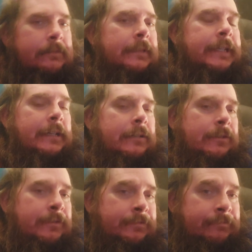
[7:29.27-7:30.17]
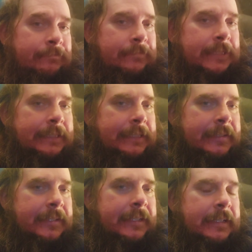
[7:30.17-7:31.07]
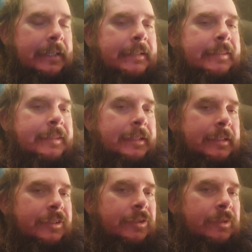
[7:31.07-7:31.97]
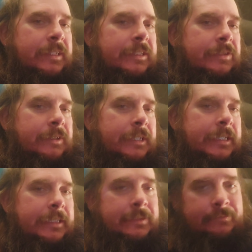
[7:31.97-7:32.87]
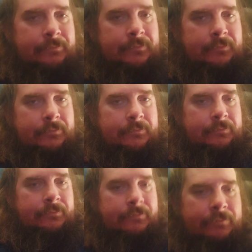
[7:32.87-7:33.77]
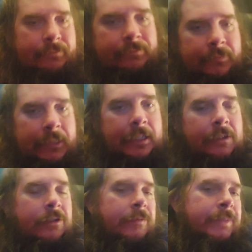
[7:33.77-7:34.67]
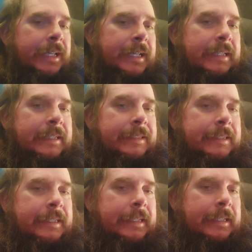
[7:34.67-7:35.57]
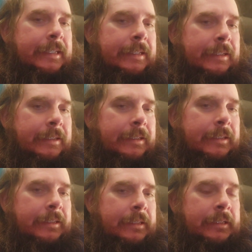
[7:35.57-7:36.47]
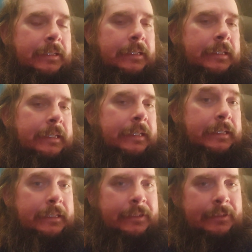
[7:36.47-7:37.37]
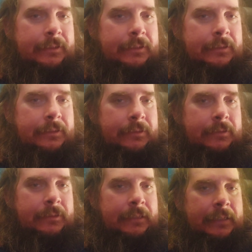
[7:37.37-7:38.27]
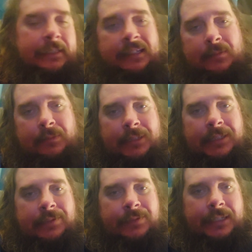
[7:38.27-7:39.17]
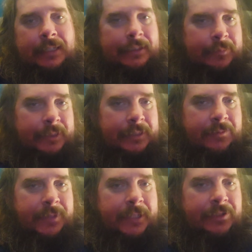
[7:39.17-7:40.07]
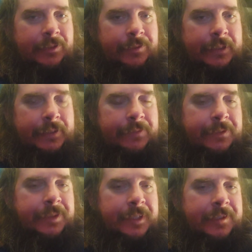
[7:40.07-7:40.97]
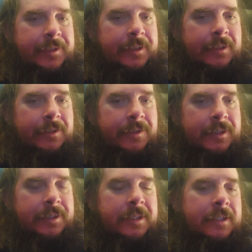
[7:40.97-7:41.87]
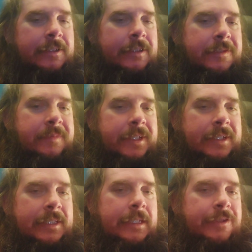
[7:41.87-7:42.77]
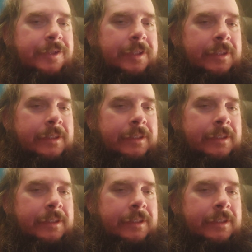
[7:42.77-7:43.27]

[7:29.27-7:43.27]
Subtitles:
Now, like they say, hindsight is 20/20, and I look back at the day, and I can't believe that I've been this petrified for 6 years to start this medication.